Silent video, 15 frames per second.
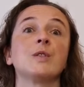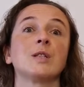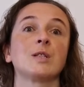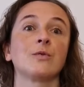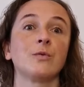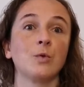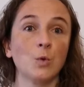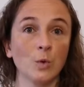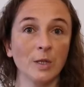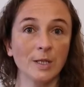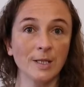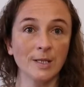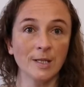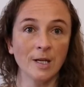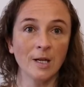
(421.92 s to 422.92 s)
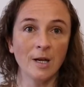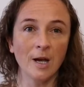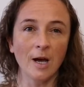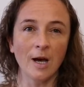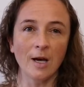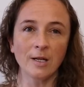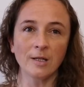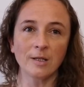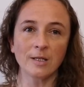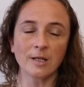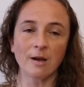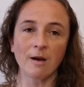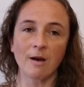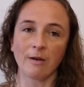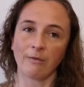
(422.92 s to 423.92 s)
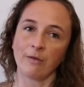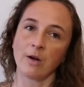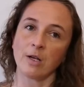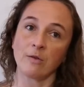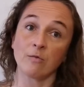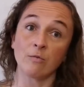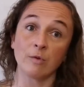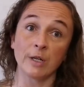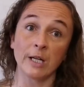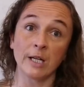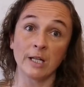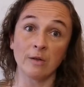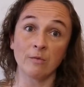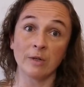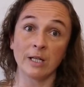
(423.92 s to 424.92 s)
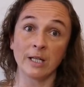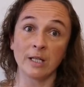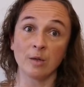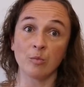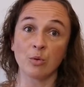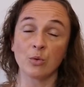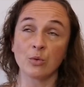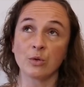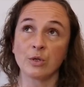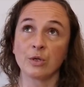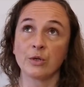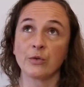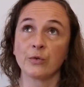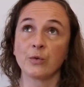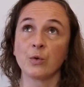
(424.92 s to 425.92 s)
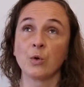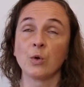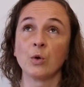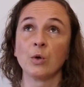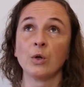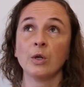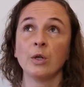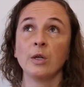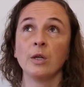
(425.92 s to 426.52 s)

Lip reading: us forwards. And I find really, really important for